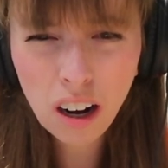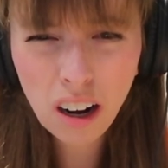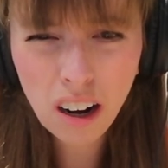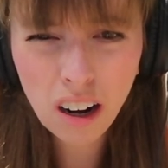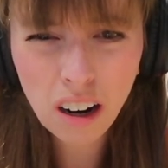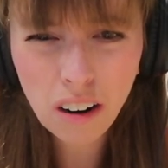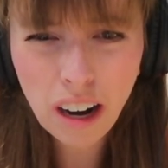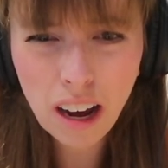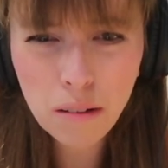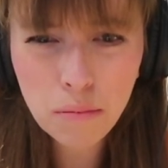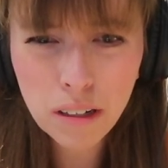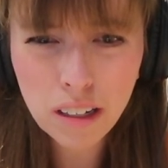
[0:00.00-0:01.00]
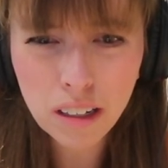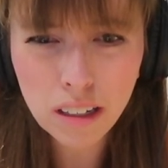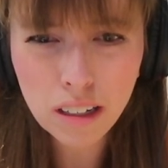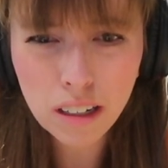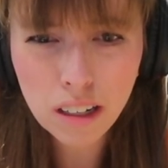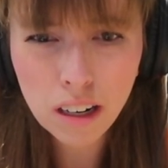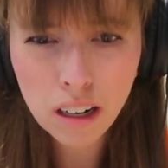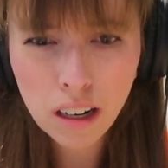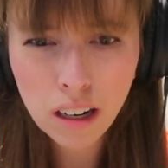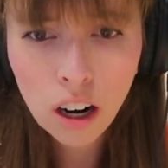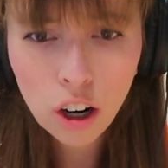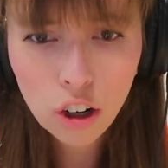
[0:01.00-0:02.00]
Oh, what happened?
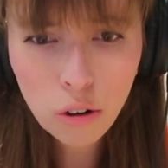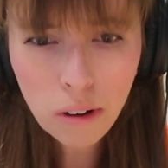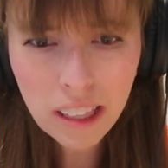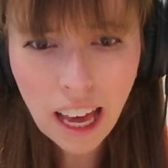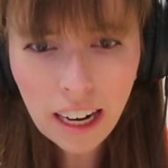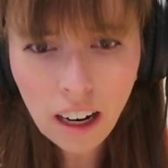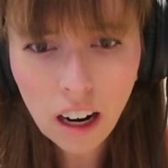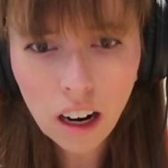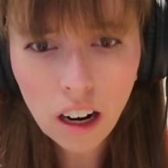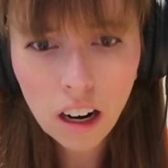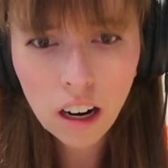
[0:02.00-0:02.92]
Ooh, a letter!